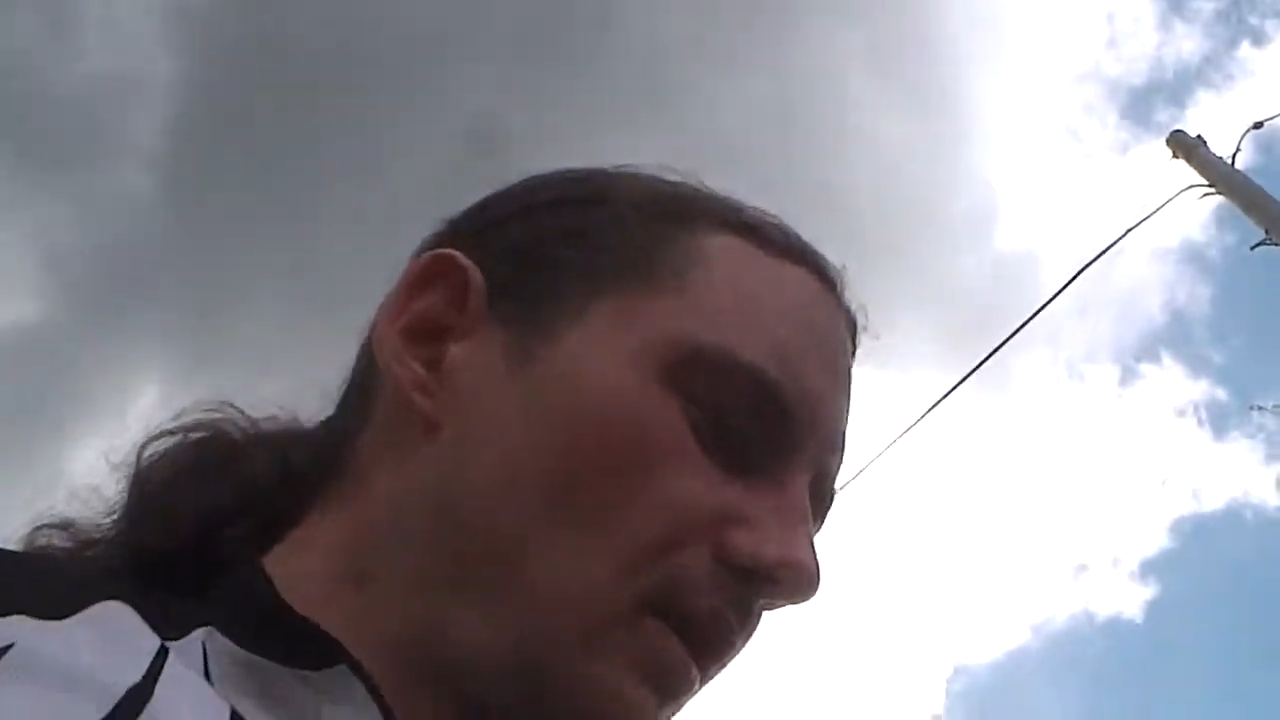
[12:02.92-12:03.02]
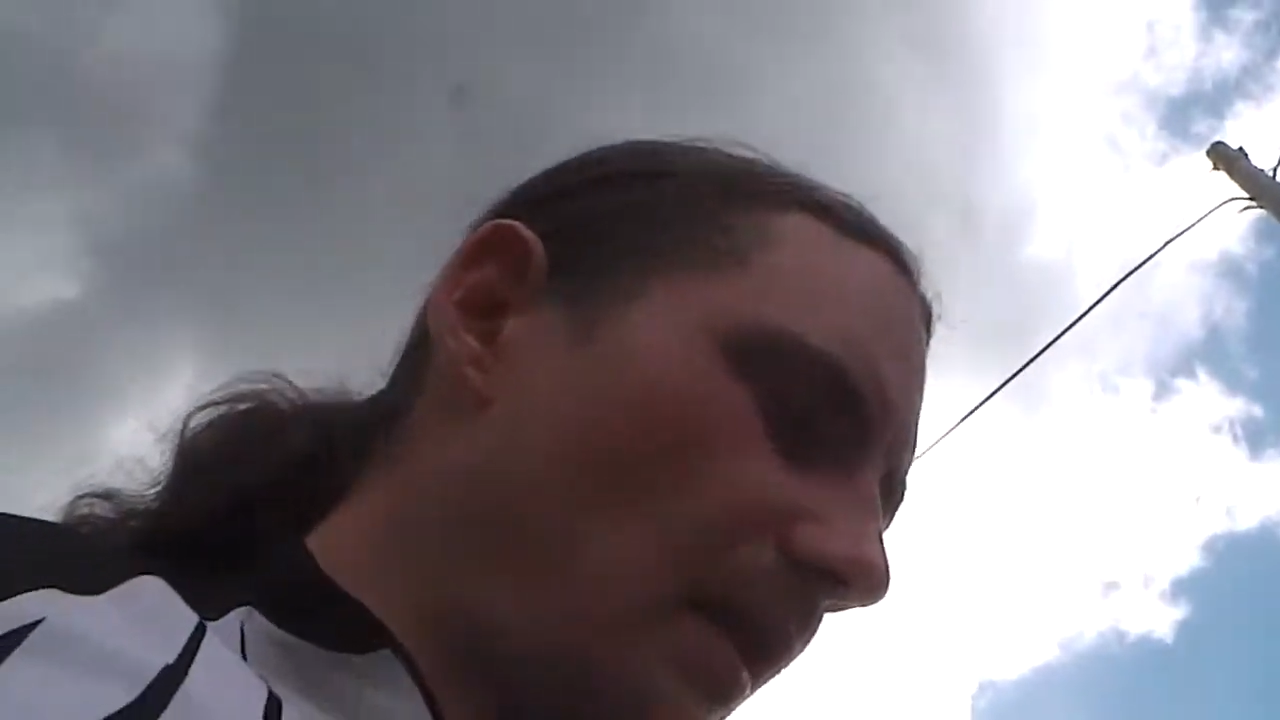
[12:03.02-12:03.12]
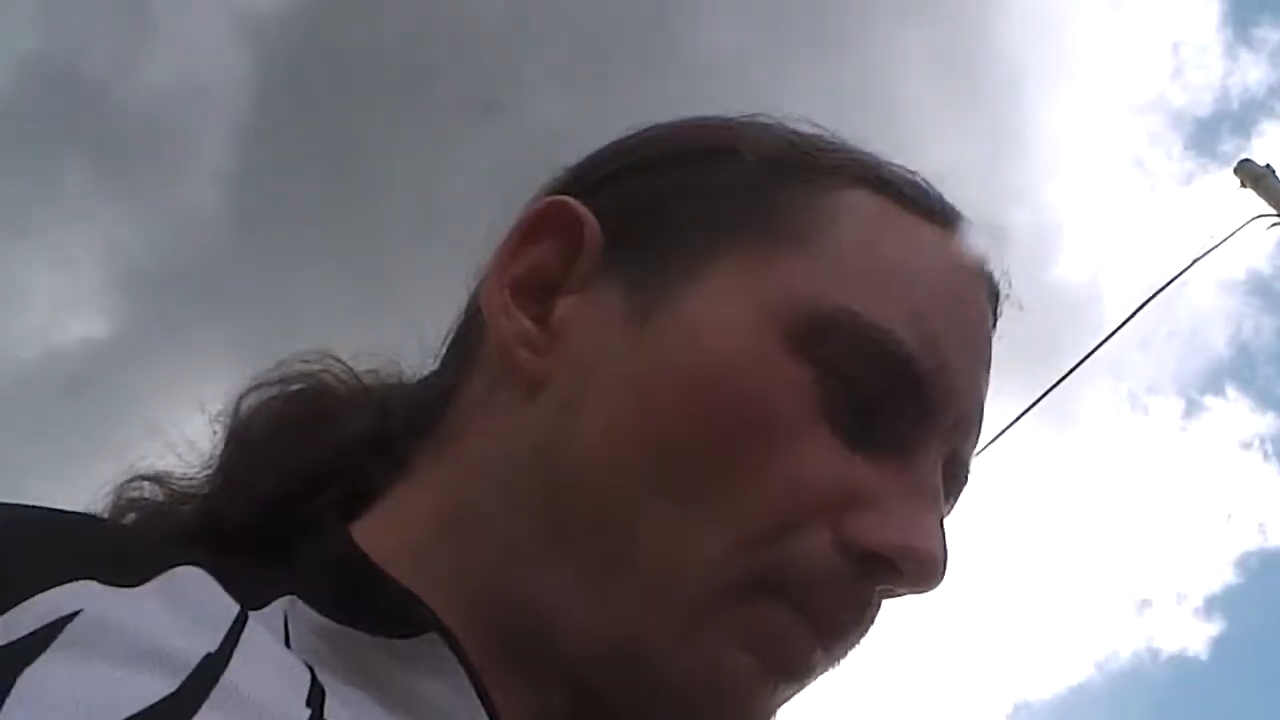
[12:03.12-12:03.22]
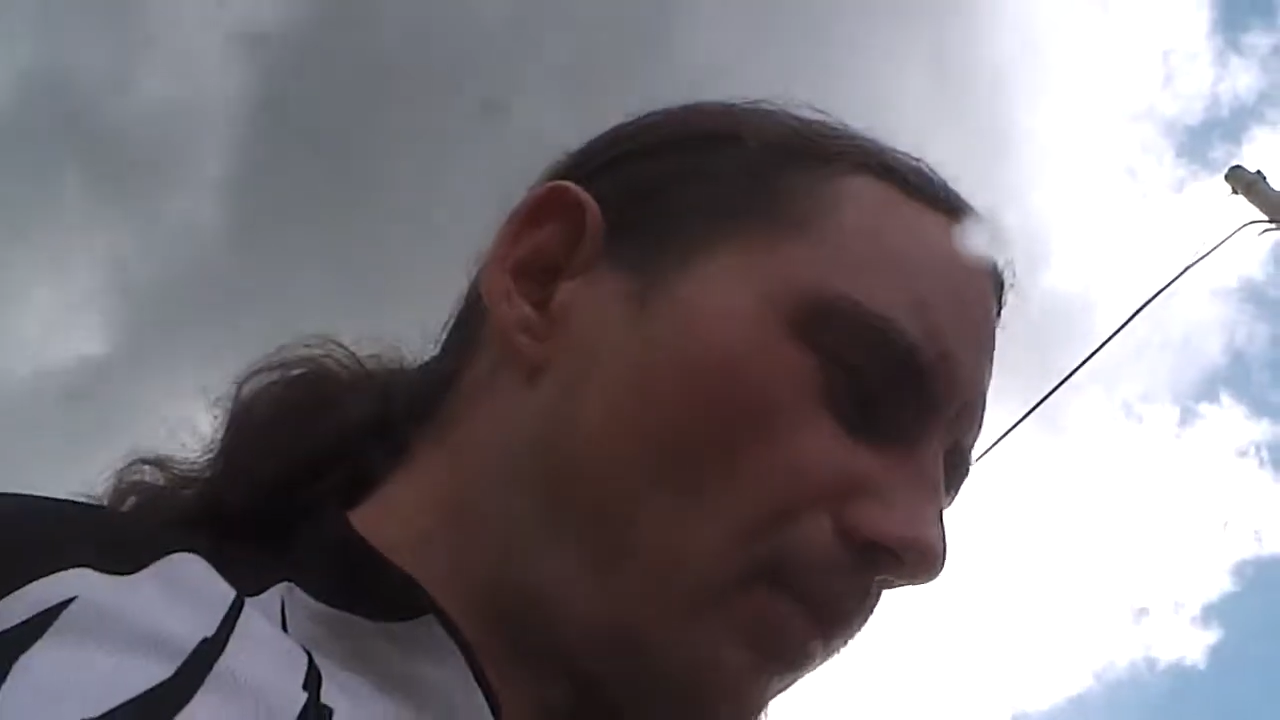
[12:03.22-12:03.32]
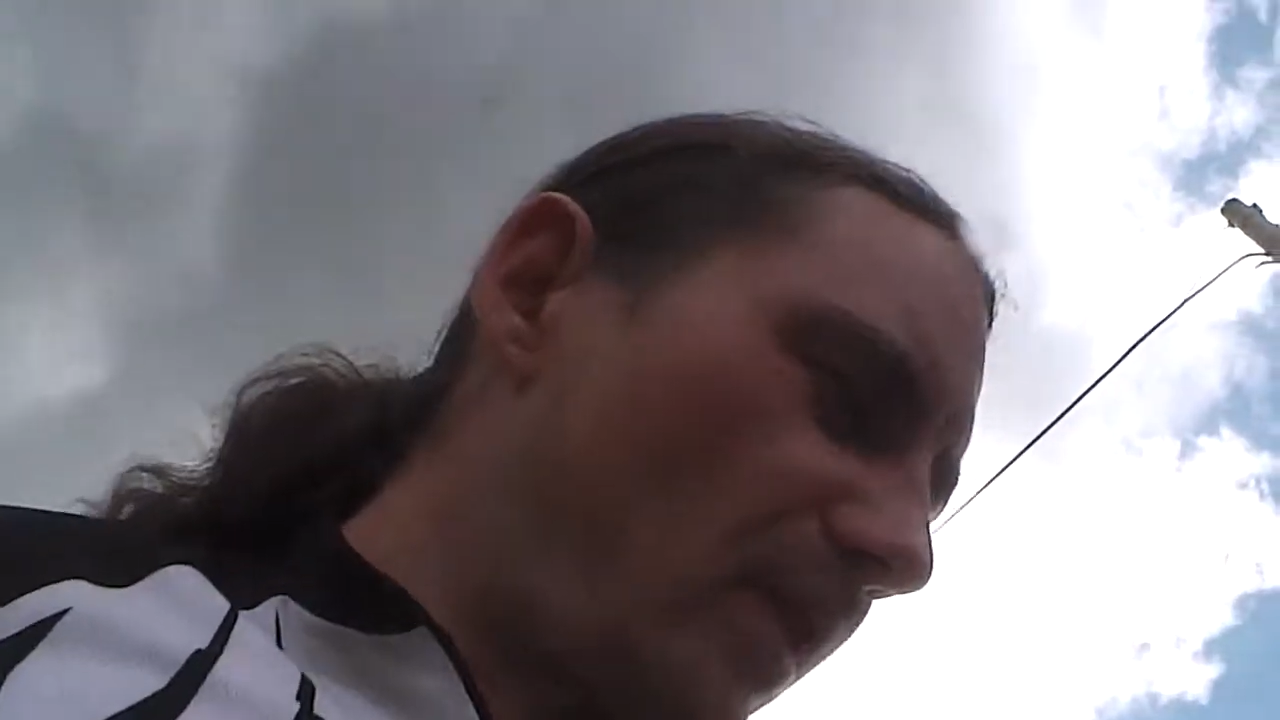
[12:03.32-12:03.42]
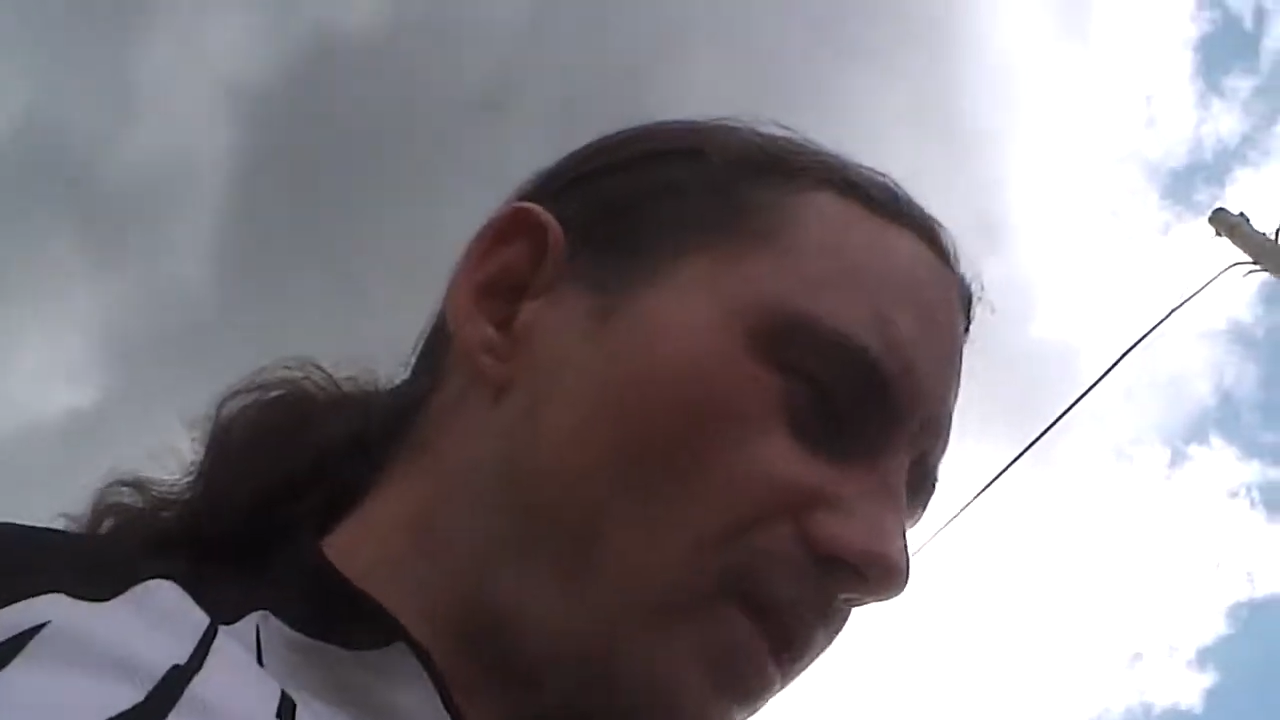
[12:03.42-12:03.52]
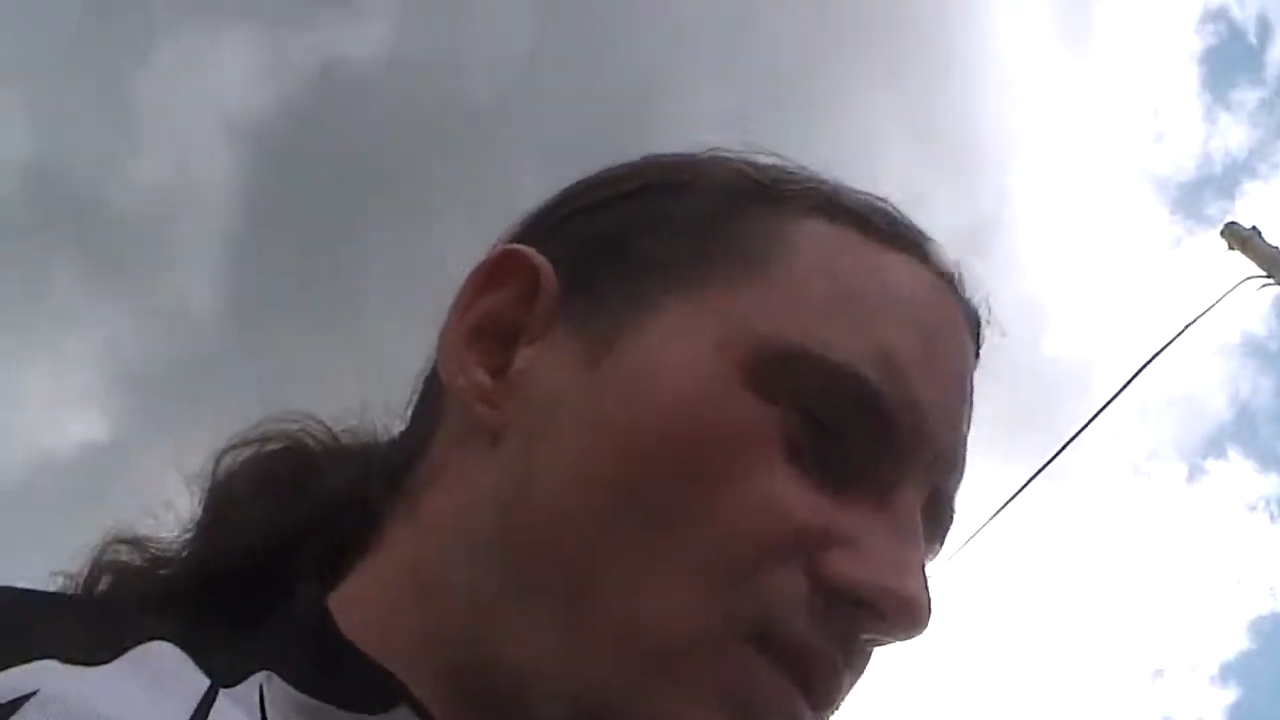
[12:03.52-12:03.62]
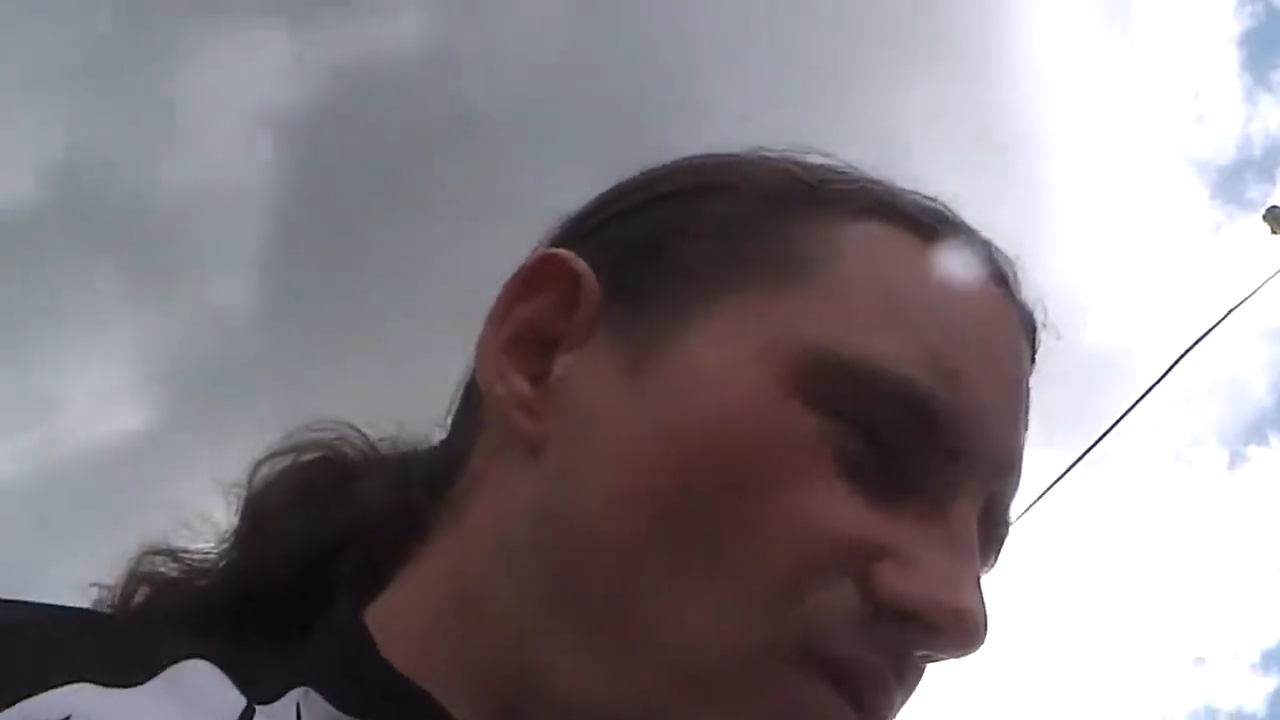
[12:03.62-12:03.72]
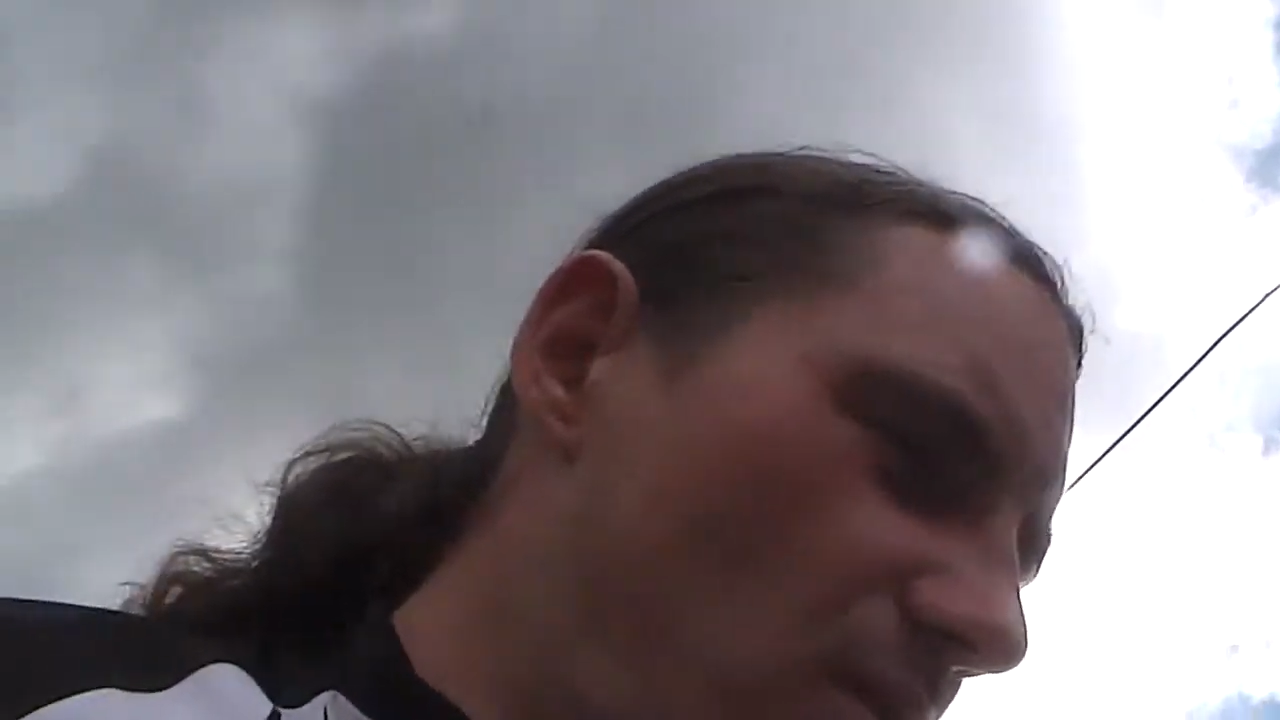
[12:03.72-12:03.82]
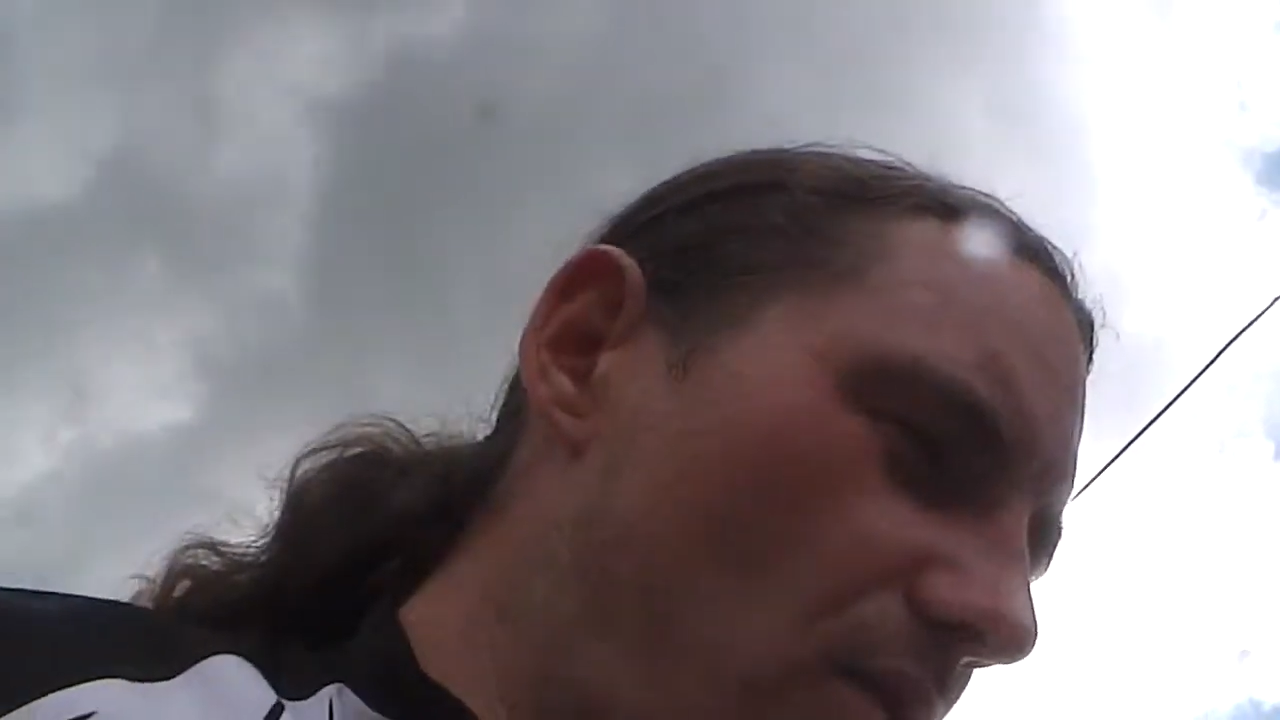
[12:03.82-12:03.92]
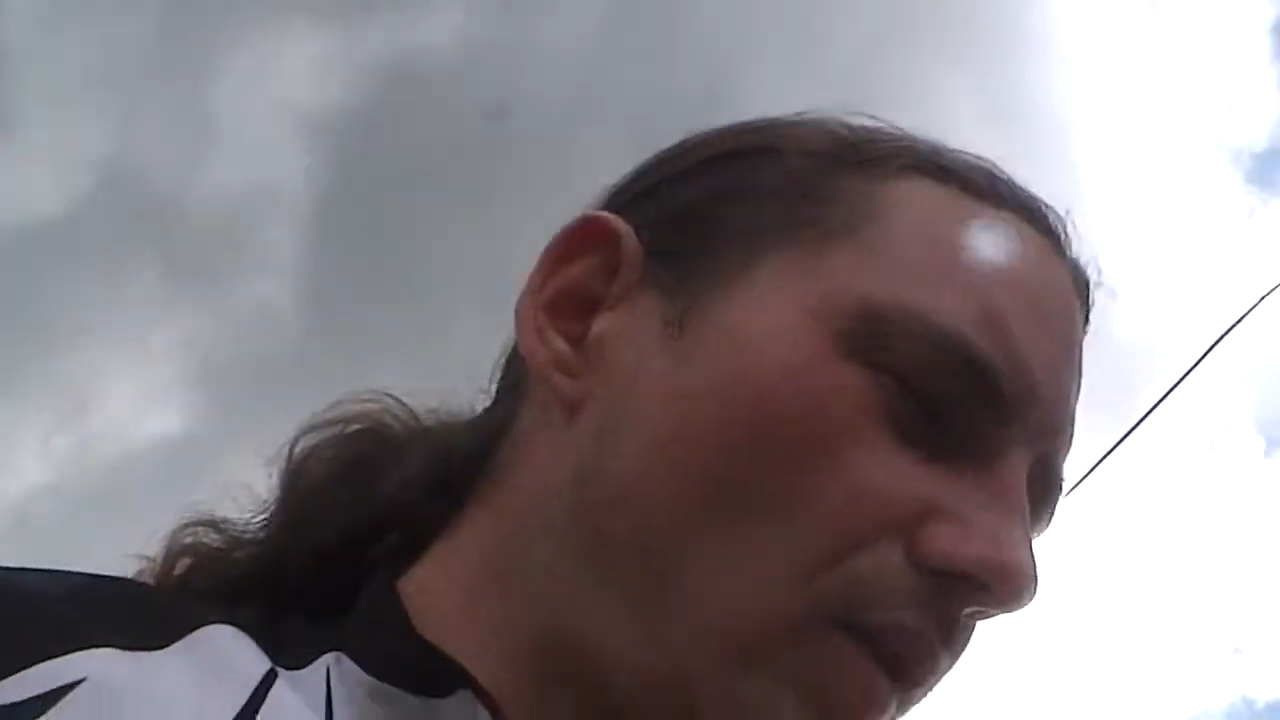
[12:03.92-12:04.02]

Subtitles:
That bridge,